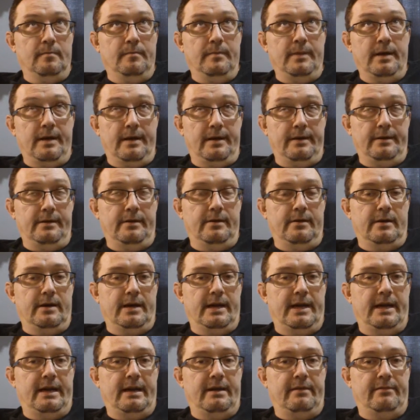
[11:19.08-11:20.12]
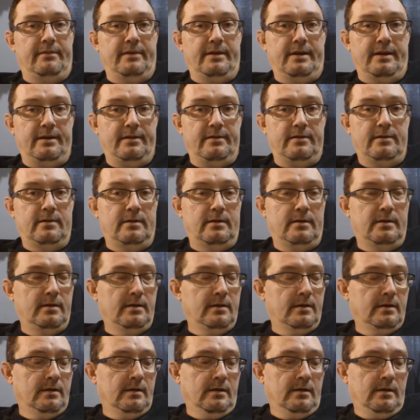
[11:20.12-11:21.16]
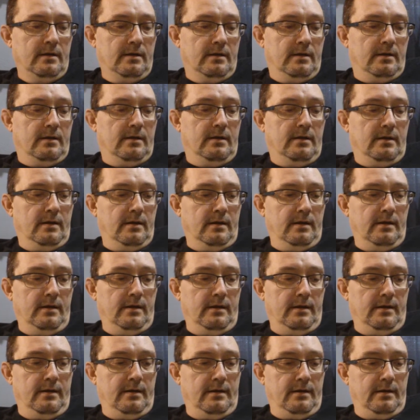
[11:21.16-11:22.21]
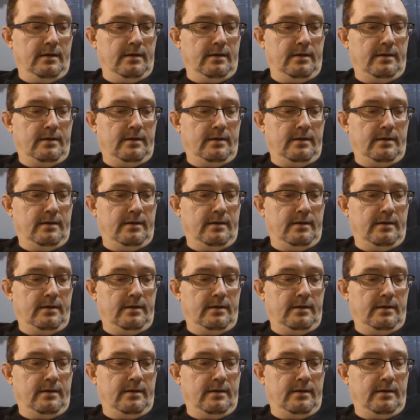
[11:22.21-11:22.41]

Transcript: about a year and a half now. And